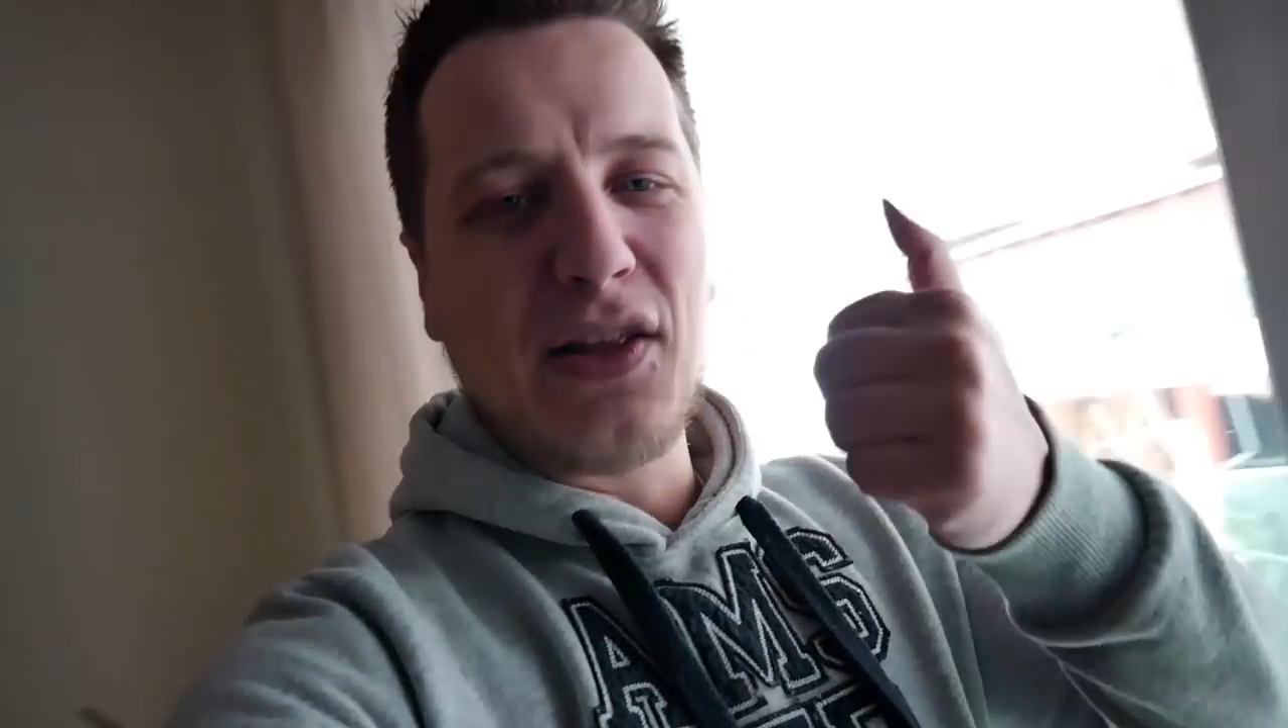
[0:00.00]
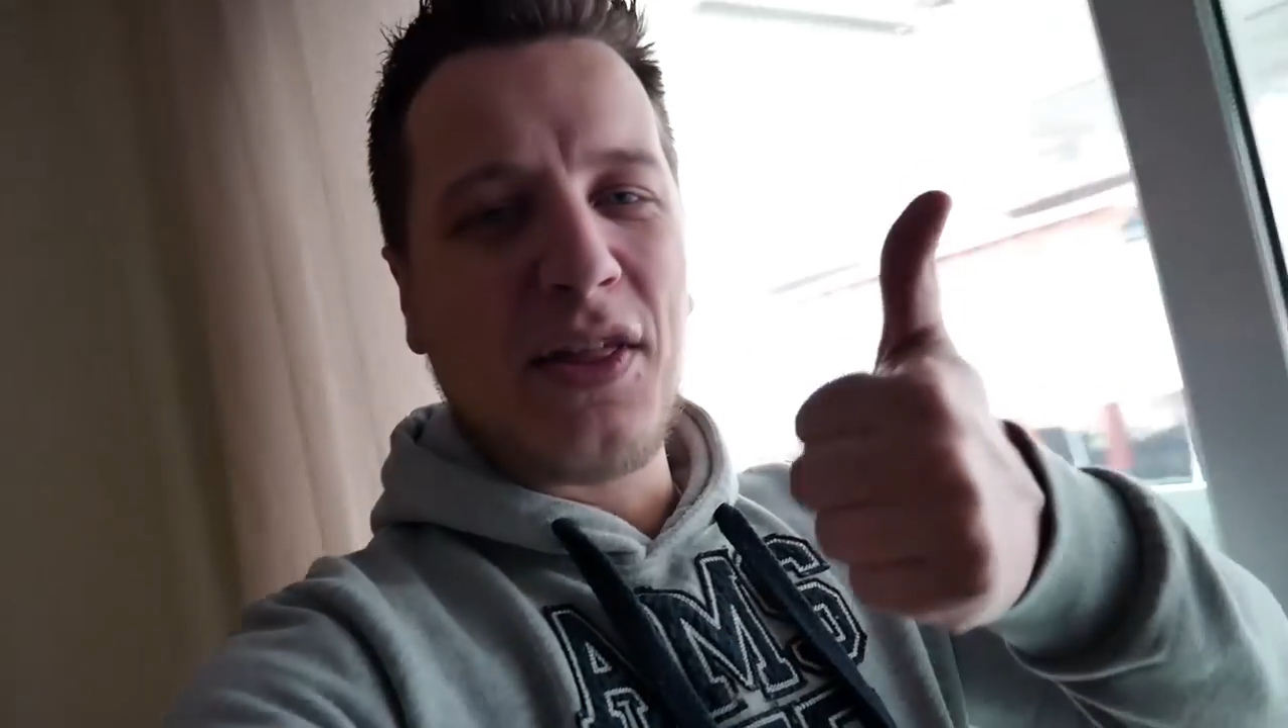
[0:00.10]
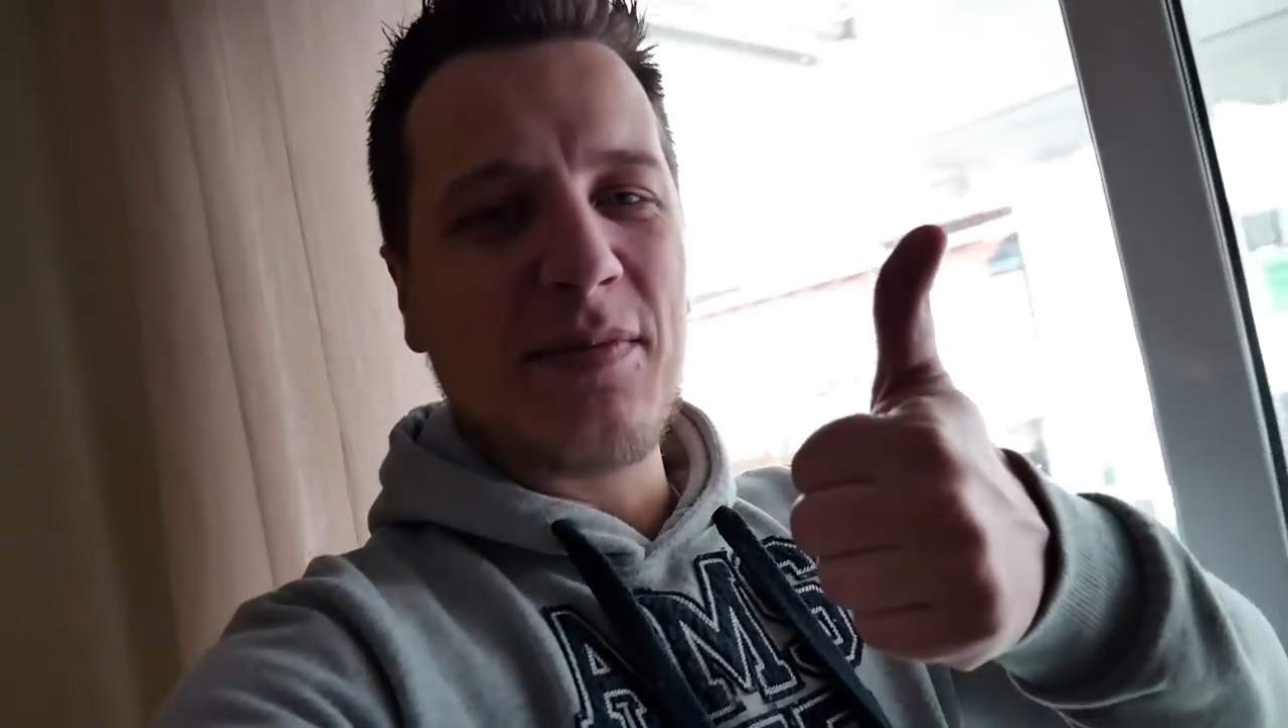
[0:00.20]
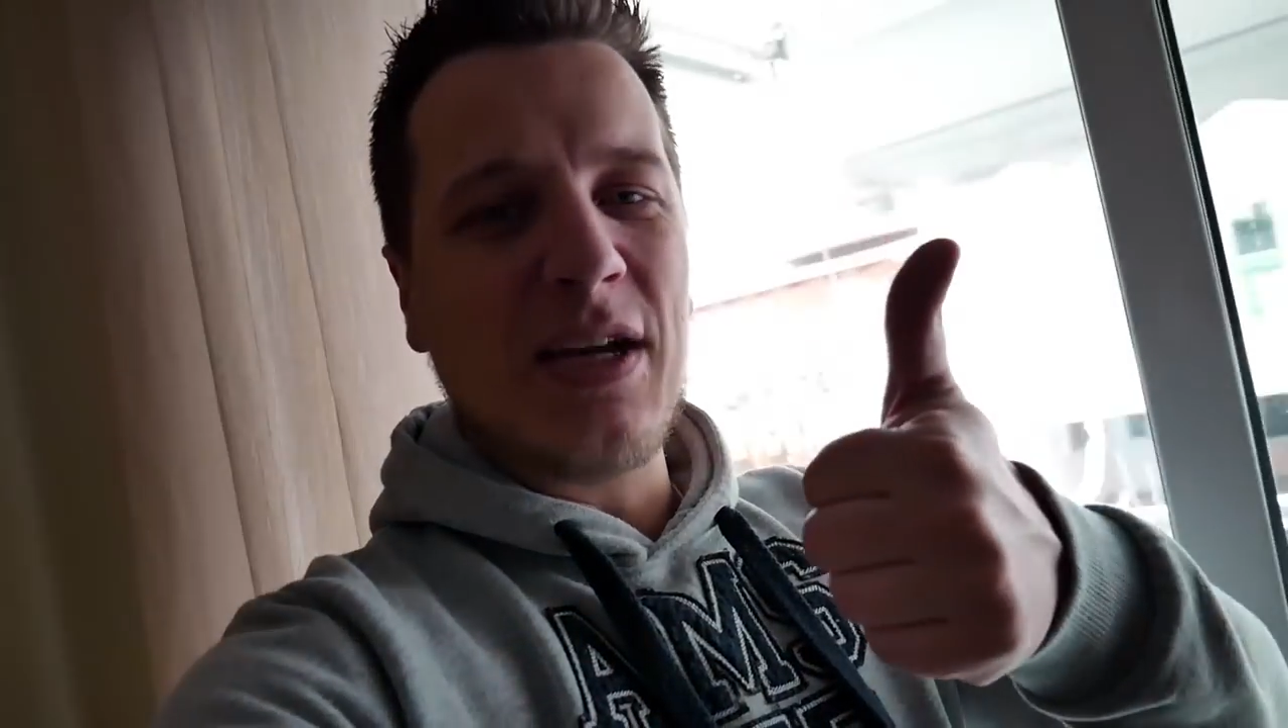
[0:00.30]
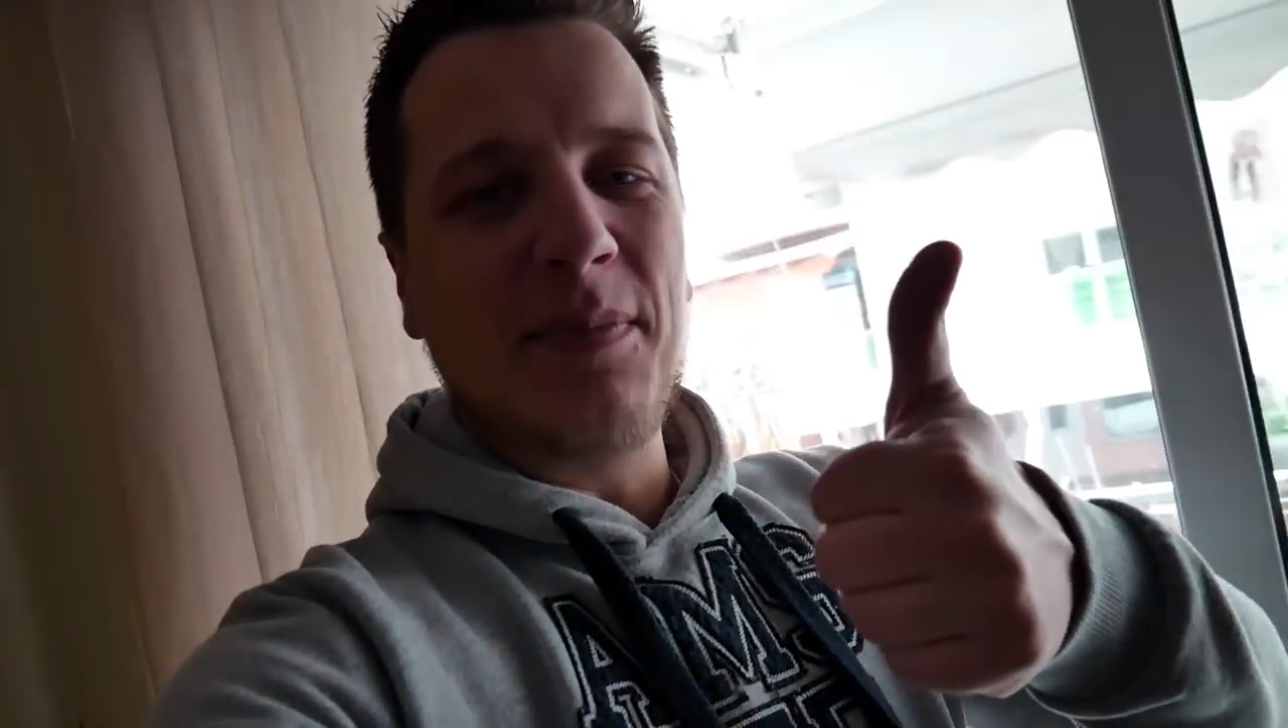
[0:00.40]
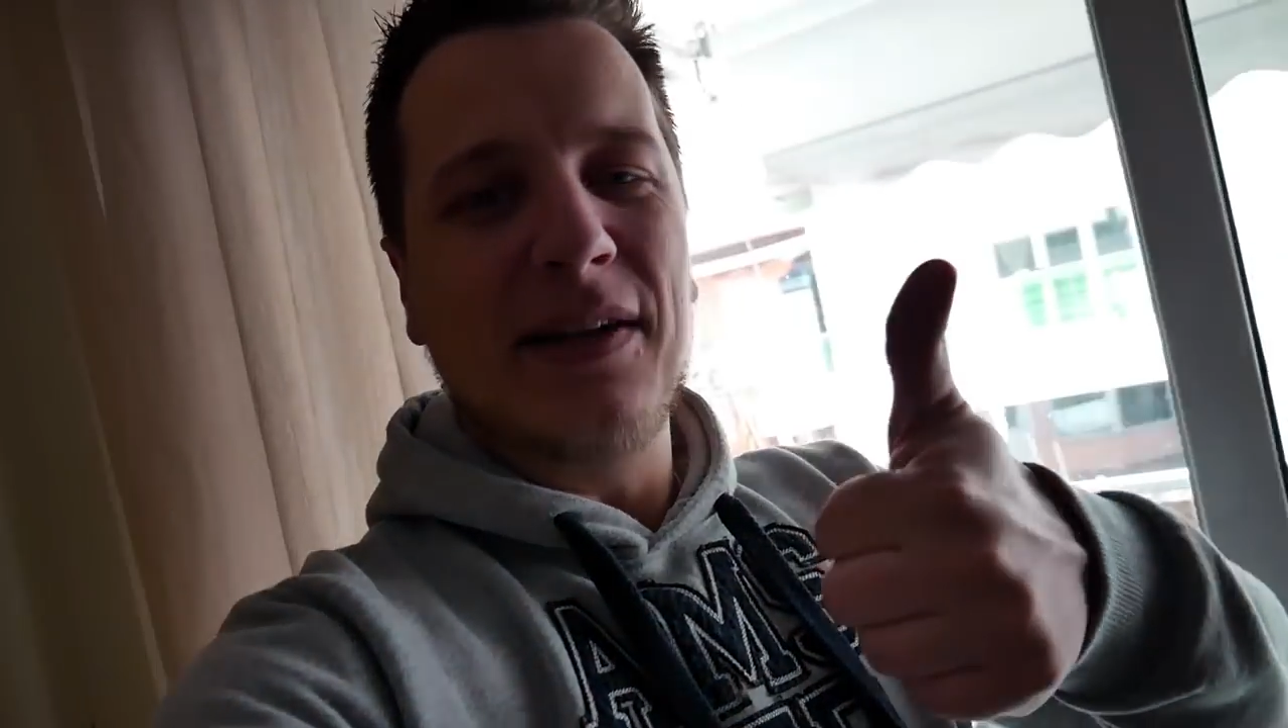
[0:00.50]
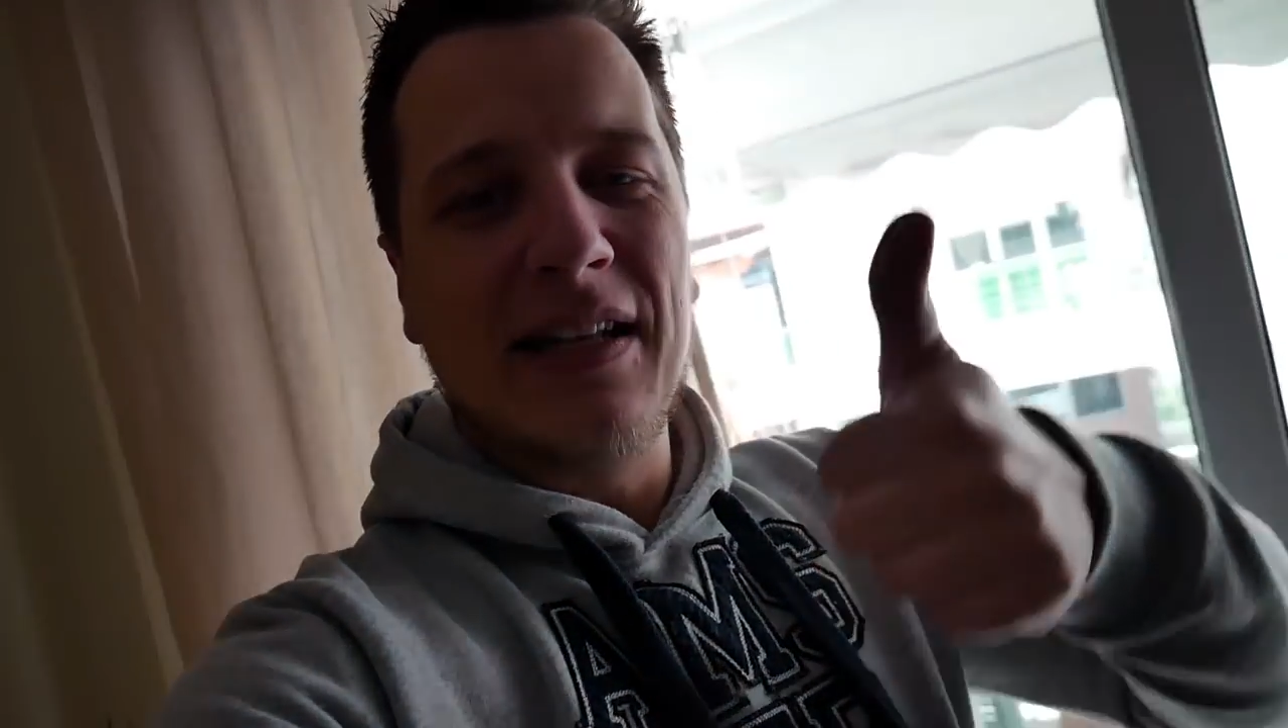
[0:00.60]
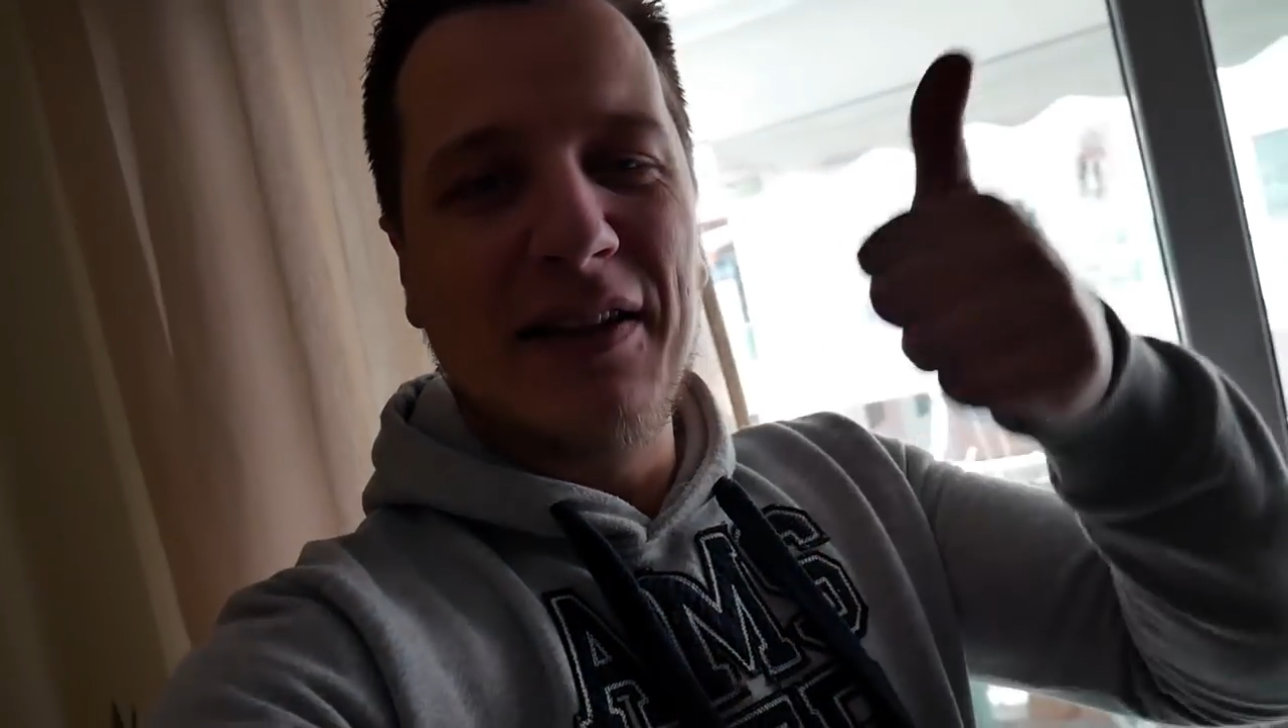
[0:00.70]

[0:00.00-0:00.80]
the thumbs up button.